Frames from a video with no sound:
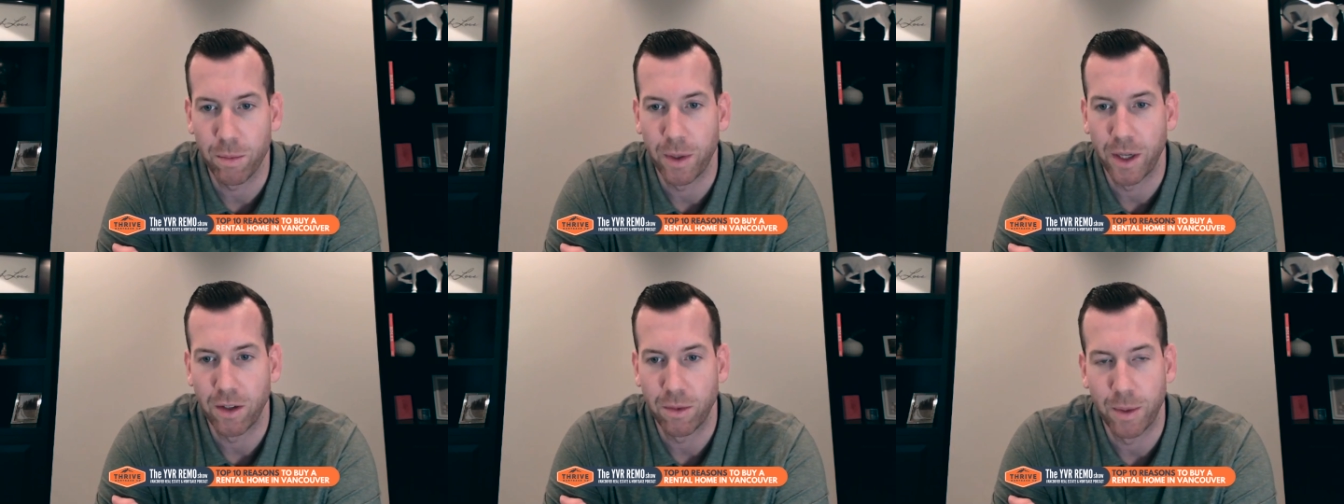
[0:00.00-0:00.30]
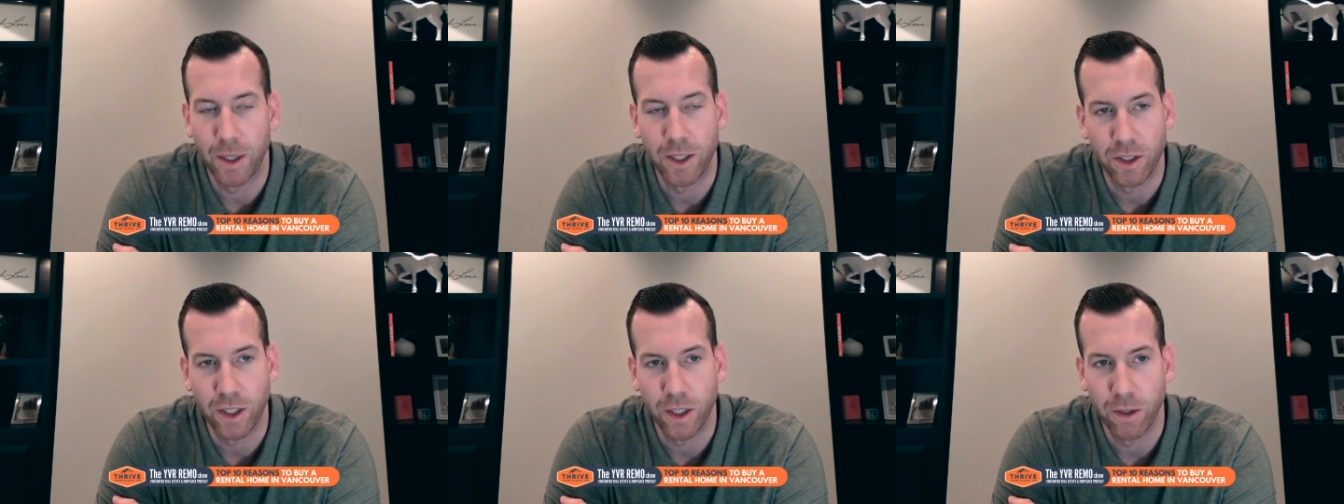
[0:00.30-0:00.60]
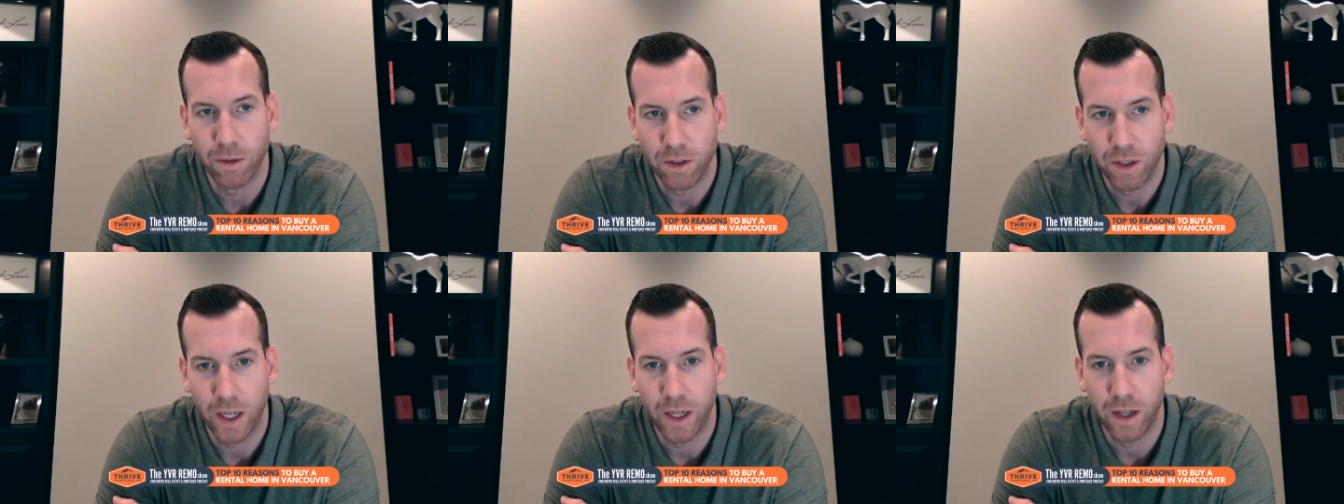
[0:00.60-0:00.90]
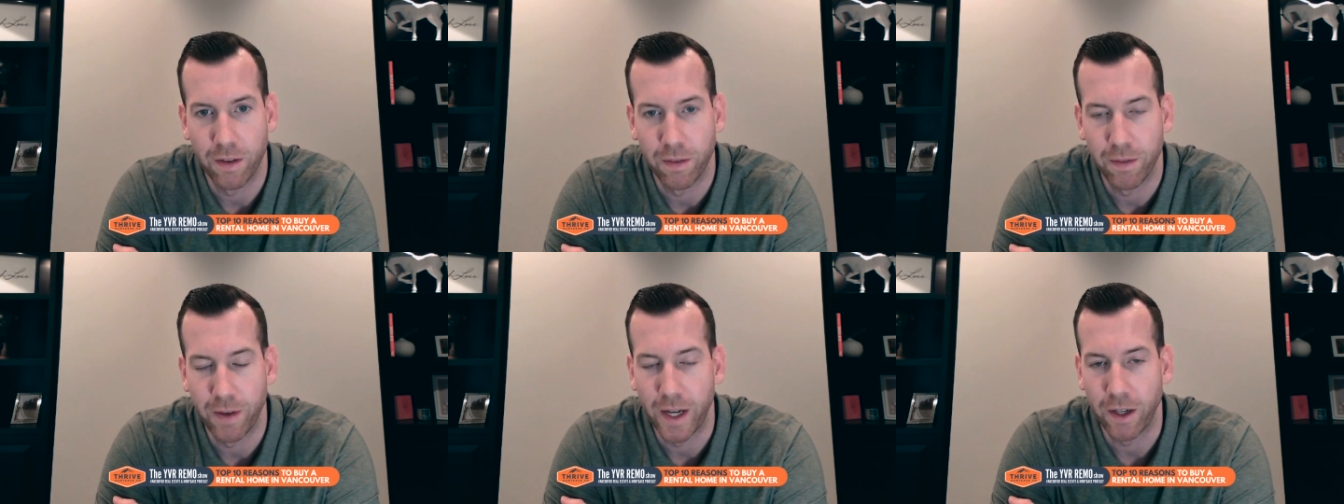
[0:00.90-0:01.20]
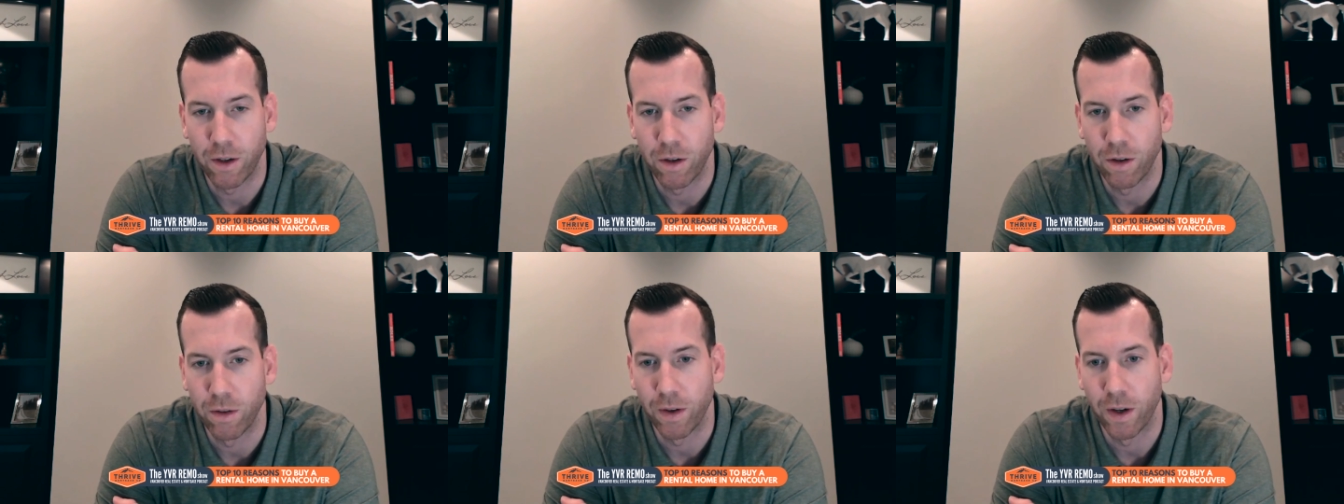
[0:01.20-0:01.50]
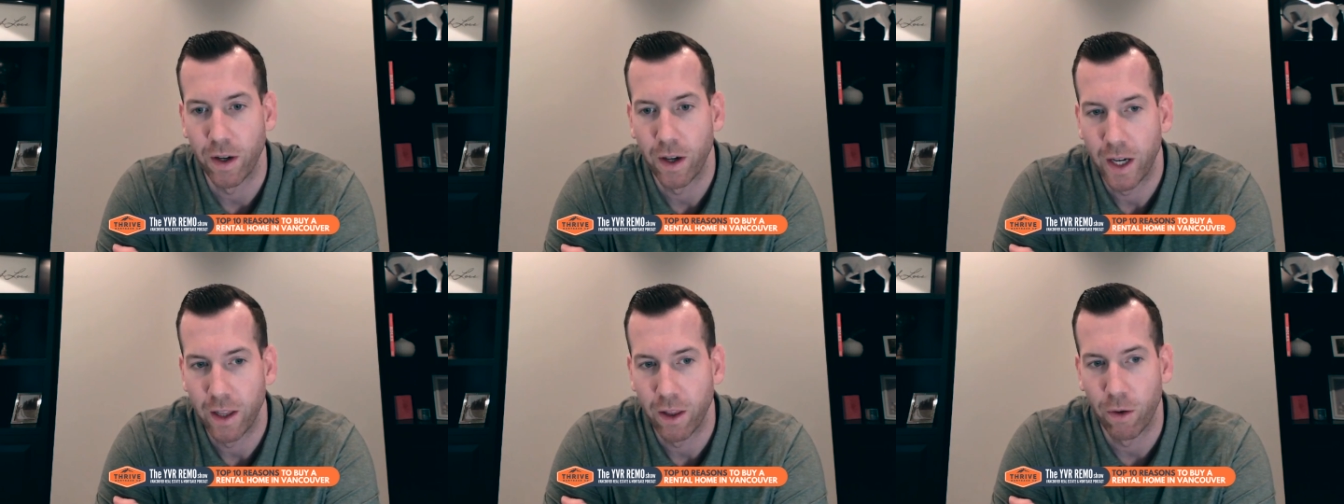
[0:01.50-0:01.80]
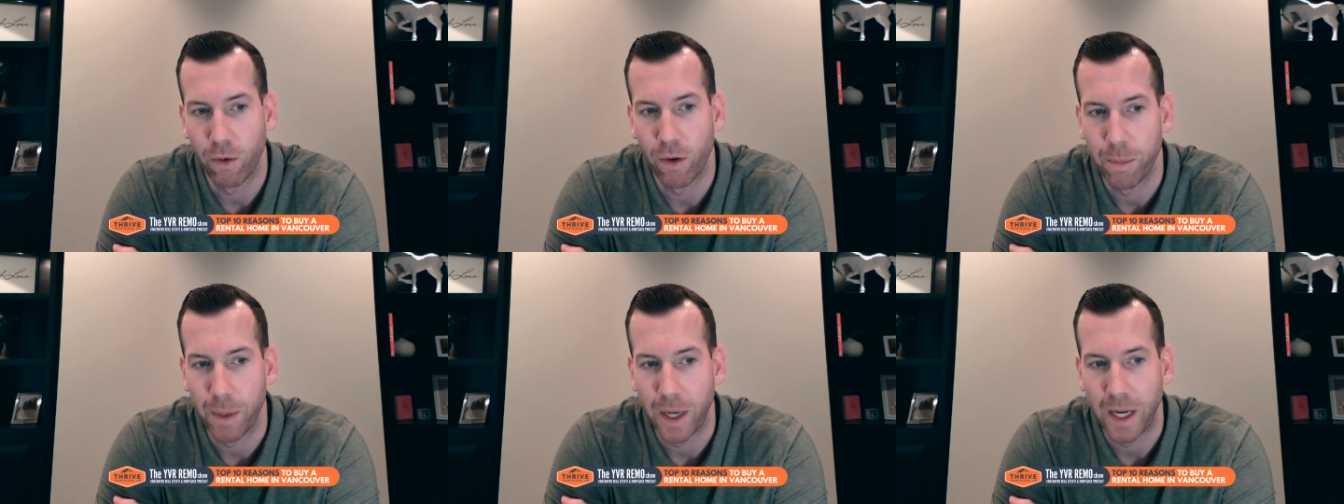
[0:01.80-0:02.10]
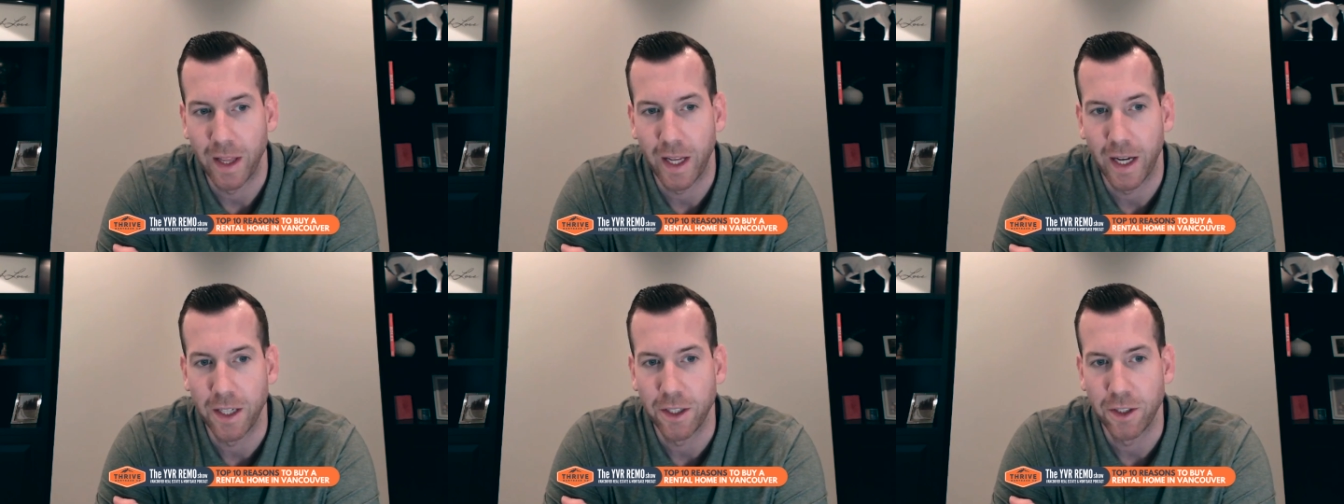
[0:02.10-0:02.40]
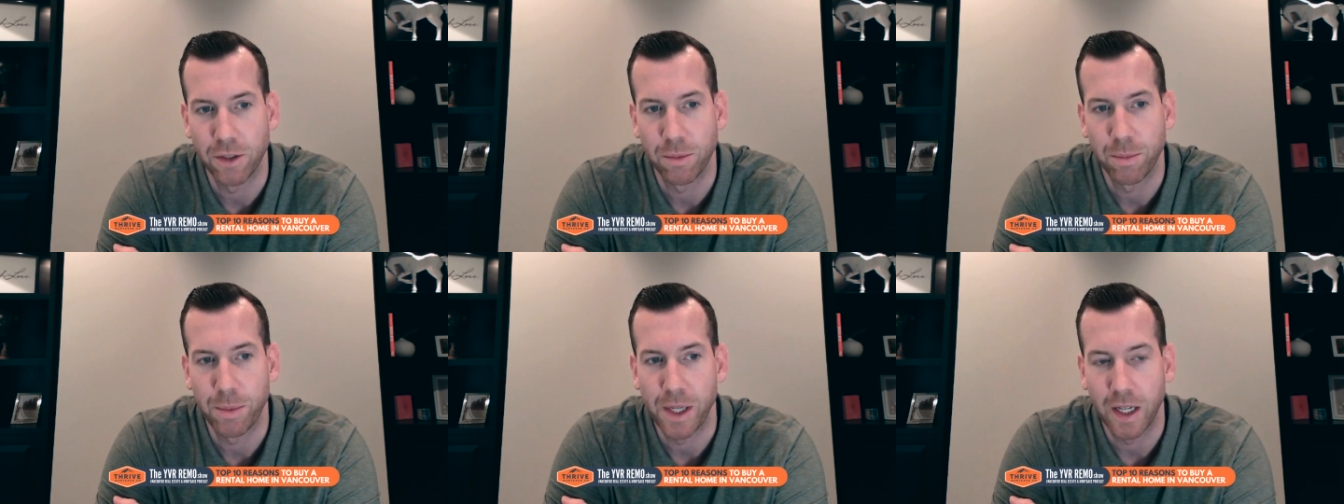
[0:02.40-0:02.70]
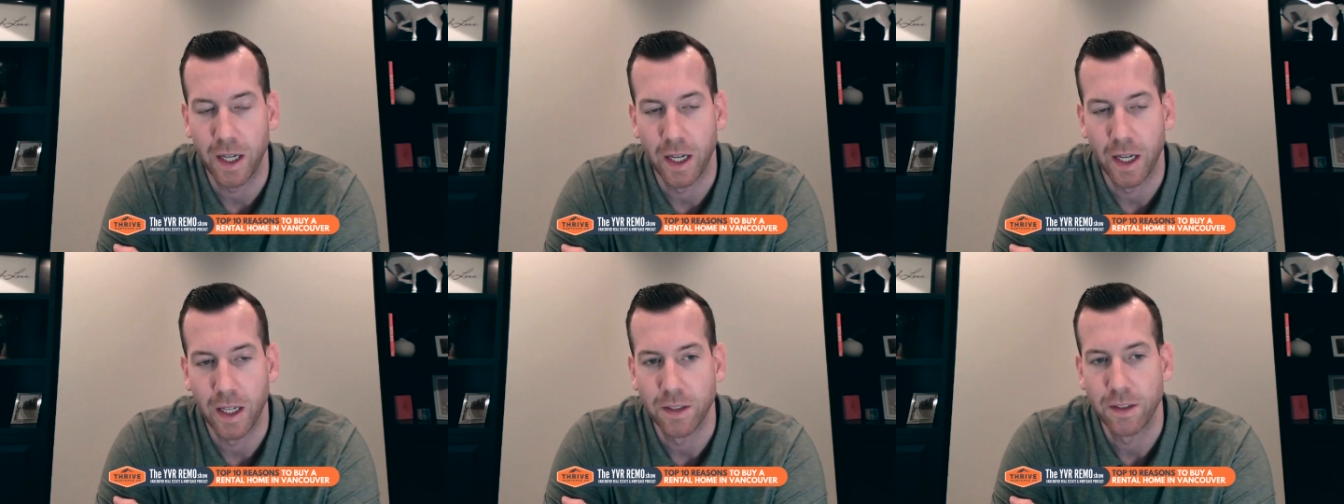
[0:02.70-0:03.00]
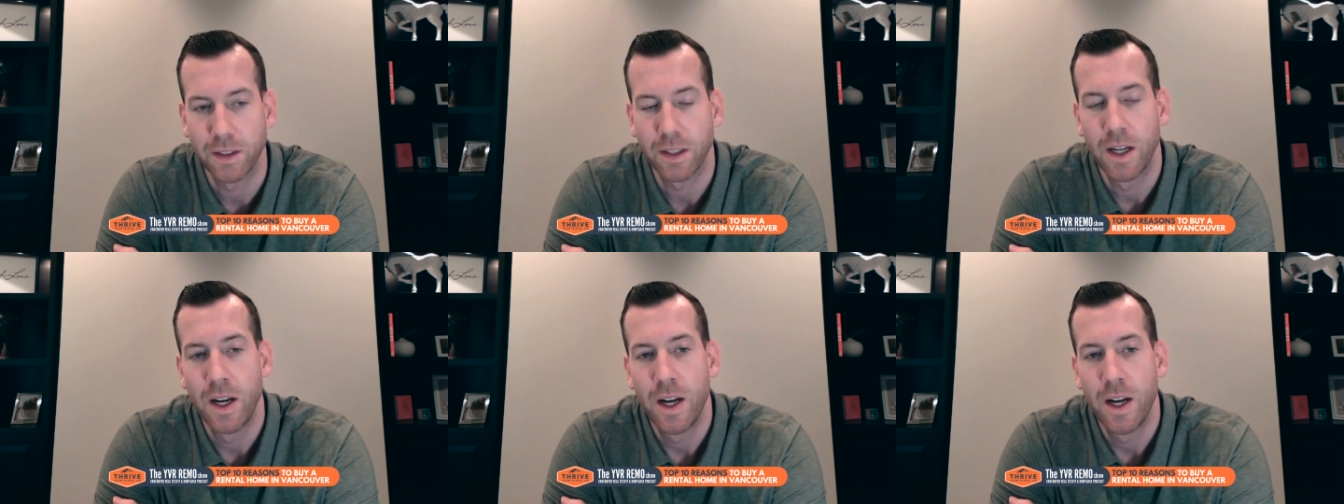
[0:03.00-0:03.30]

but especially outside of the Vancouver and Lower Mainland, just because